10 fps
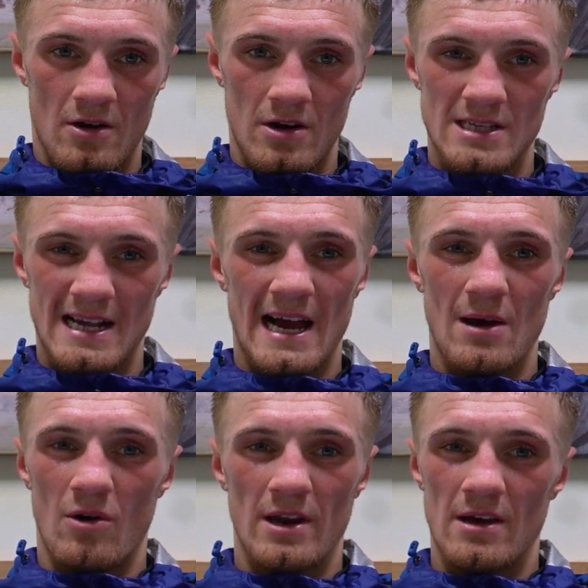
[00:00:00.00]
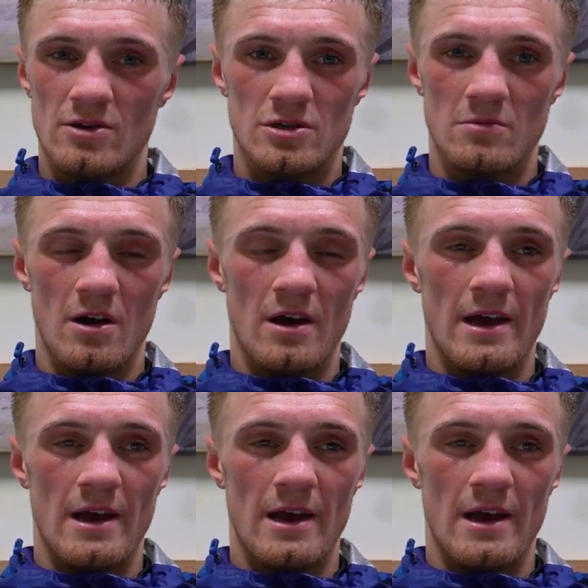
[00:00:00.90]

On his eye, on it. Yeah.